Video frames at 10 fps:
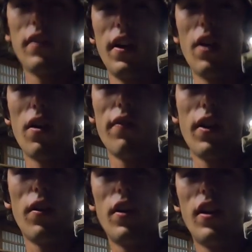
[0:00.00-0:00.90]
They are
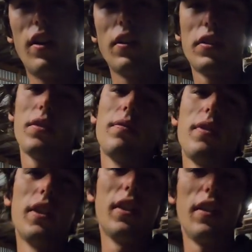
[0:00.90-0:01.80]
feral hogs.
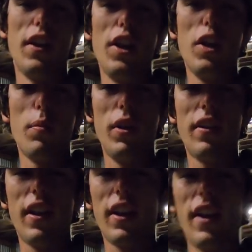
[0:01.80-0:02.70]
They need to be
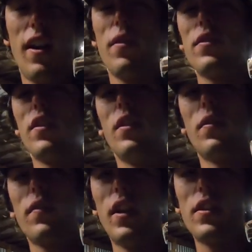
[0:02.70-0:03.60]
taken out,
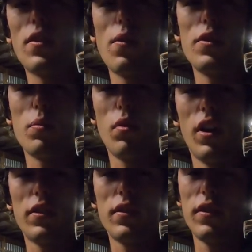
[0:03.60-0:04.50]
so that's always a
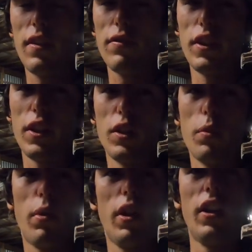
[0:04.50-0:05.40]
plus. Definitely killed
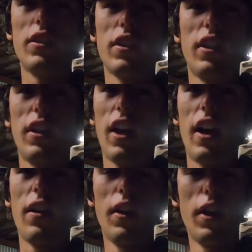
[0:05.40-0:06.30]
the pig. It's going to
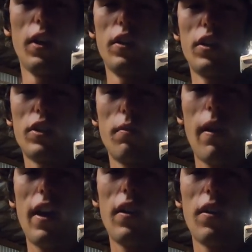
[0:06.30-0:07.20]
die. Just a
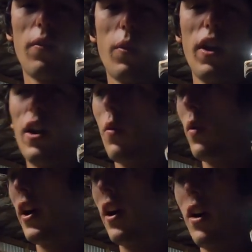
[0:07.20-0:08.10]
matter of when and
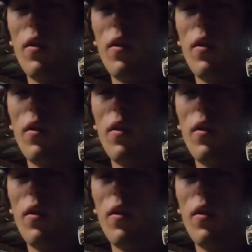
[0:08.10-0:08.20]
where.